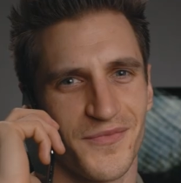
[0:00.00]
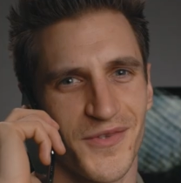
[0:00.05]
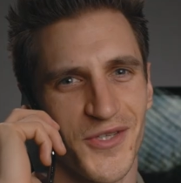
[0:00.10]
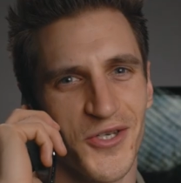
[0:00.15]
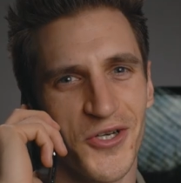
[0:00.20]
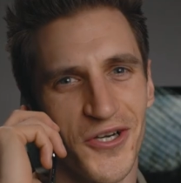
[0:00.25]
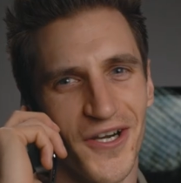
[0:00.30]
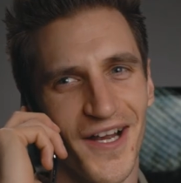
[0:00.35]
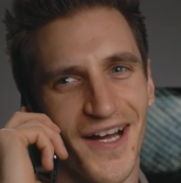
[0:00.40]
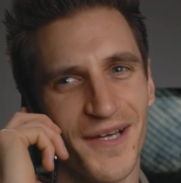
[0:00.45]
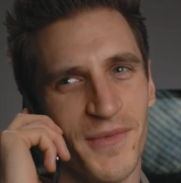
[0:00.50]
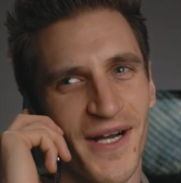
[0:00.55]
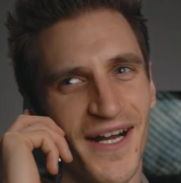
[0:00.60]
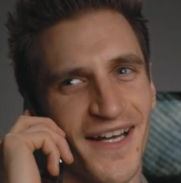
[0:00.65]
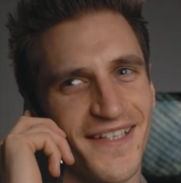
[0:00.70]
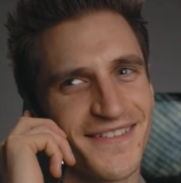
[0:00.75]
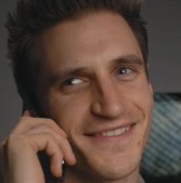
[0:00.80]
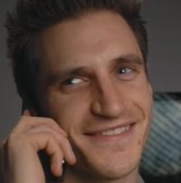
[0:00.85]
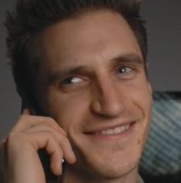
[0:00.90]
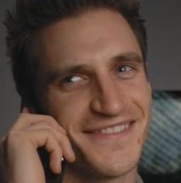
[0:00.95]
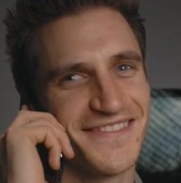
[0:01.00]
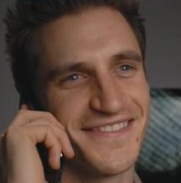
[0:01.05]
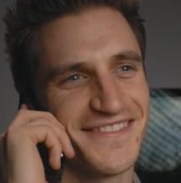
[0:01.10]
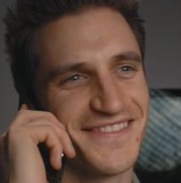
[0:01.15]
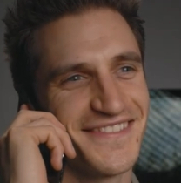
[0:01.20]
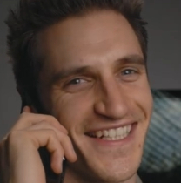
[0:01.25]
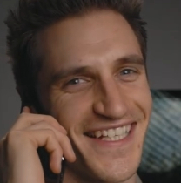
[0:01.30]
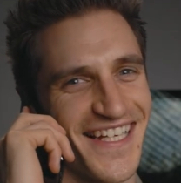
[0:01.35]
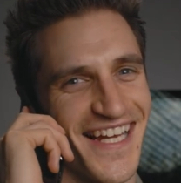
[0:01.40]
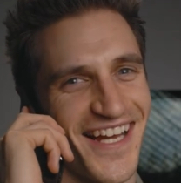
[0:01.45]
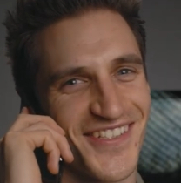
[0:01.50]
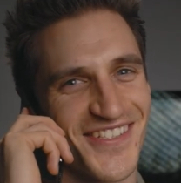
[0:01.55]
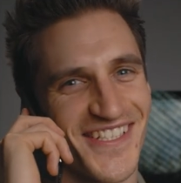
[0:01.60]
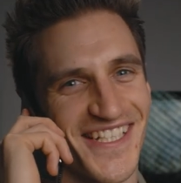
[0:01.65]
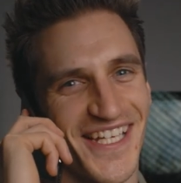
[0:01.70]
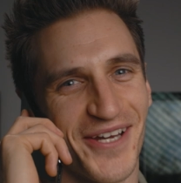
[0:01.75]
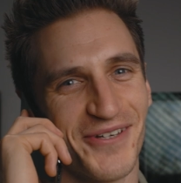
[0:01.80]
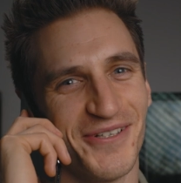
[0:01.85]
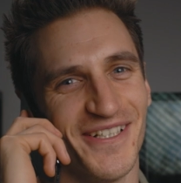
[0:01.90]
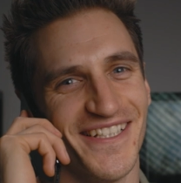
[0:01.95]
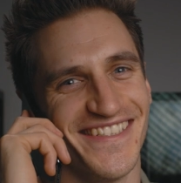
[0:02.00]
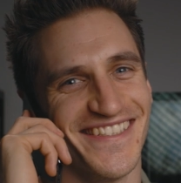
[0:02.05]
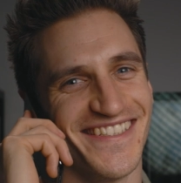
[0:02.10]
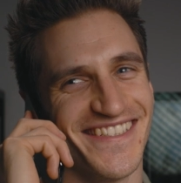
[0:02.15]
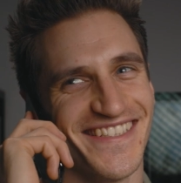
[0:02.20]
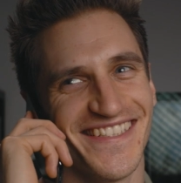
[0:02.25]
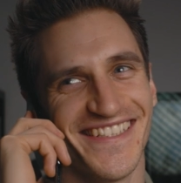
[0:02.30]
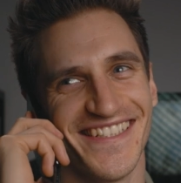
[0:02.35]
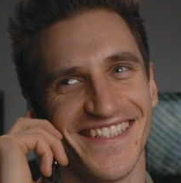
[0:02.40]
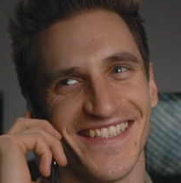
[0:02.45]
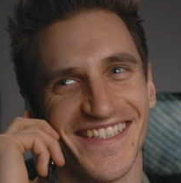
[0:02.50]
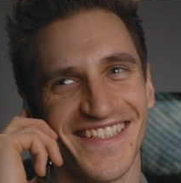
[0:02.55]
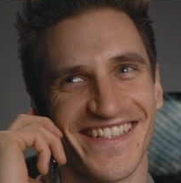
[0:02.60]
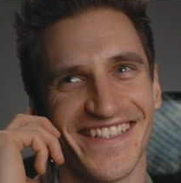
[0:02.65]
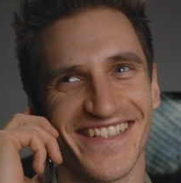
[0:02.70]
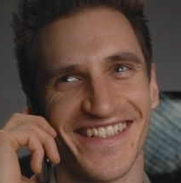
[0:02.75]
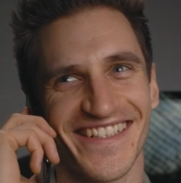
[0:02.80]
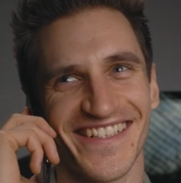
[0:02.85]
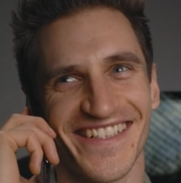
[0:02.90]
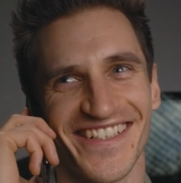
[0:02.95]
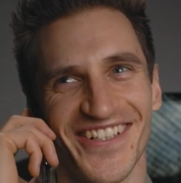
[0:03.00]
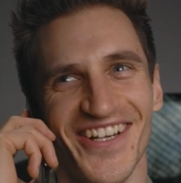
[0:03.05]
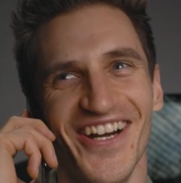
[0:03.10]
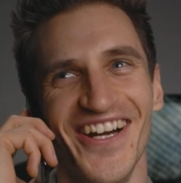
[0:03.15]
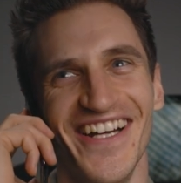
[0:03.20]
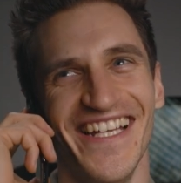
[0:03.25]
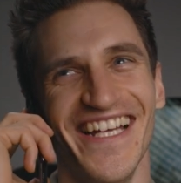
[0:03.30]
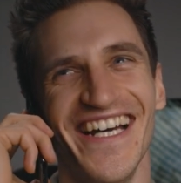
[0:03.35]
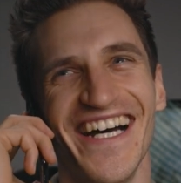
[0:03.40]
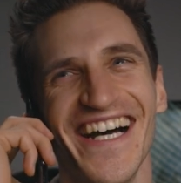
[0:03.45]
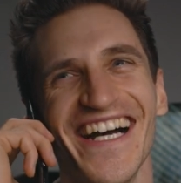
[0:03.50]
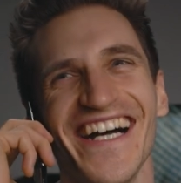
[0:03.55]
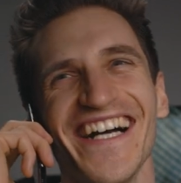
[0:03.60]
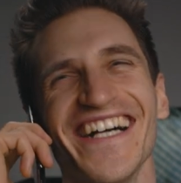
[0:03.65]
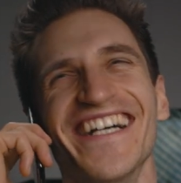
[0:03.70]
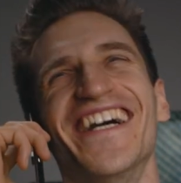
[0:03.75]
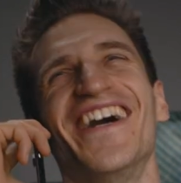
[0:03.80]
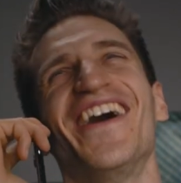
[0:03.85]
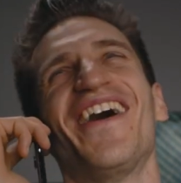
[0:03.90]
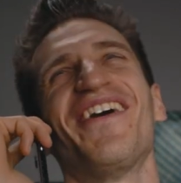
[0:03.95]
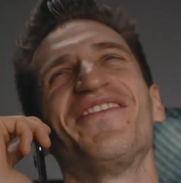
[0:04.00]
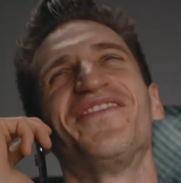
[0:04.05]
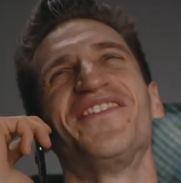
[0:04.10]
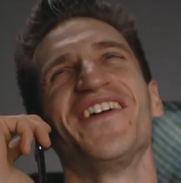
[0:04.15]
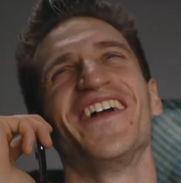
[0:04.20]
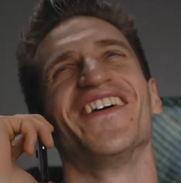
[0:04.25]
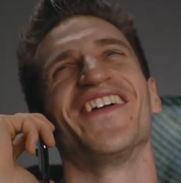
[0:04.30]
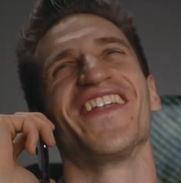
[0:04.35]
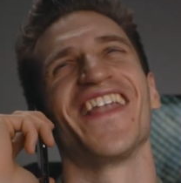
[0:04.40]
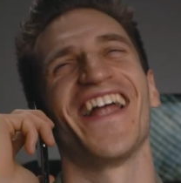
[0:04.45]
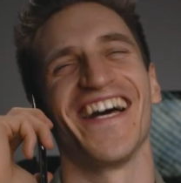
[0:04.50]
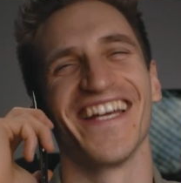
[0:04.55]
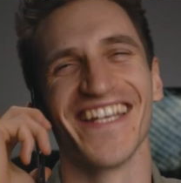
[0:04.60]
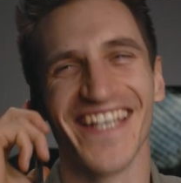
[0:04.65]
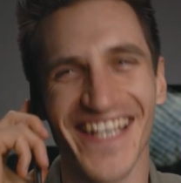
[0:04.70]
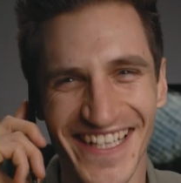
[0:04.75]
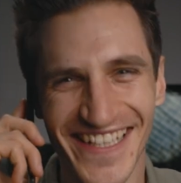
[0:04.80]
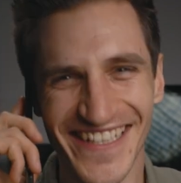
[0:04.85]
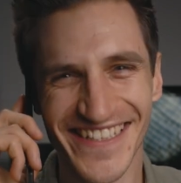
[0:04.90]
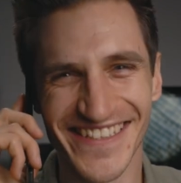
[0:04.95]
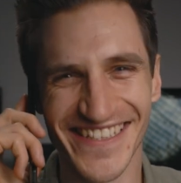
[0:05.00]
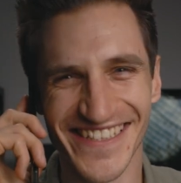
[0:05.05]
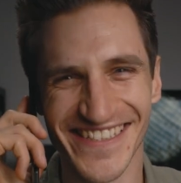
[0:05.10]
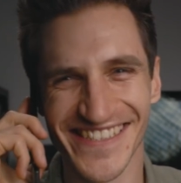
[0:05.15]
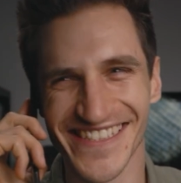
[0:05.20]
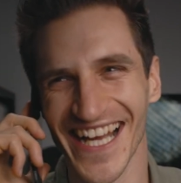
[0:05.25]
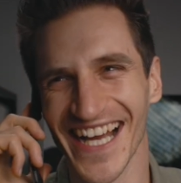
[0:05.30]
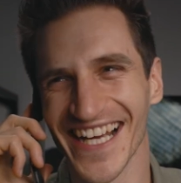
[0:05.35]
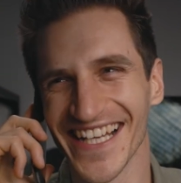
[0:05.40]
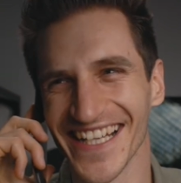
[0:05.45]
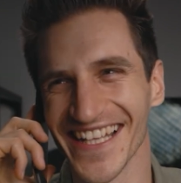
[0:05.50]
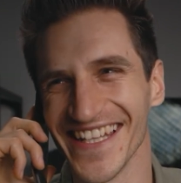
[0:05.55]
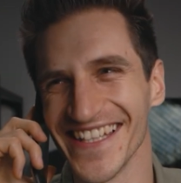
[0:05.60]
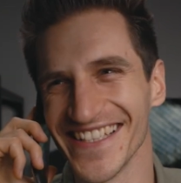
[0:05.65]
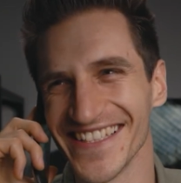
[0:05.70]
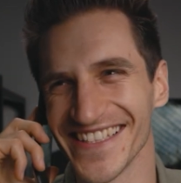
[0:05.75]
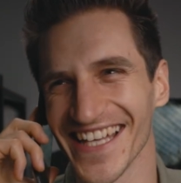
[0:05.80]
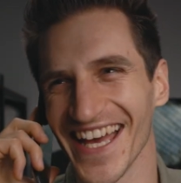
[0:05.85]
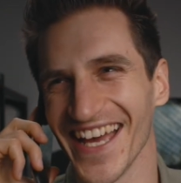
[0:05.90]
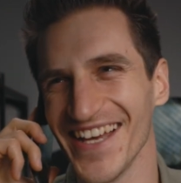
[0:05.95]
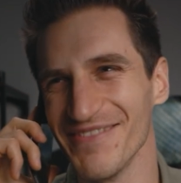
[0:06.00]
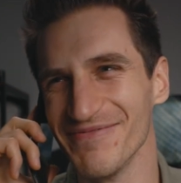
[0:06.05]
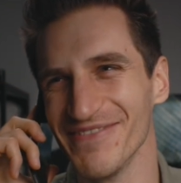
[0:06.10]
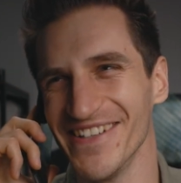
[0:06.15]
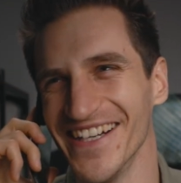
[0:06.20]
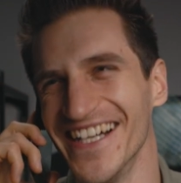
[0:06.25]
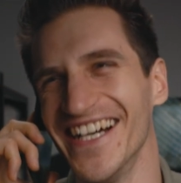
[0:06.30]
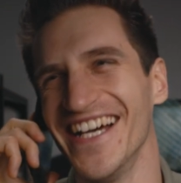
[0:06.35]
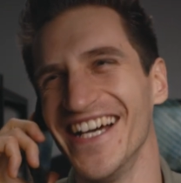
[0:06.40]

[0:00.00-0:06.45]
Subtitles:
All right, man. How's it going? Good. I feel like it's exactly the same.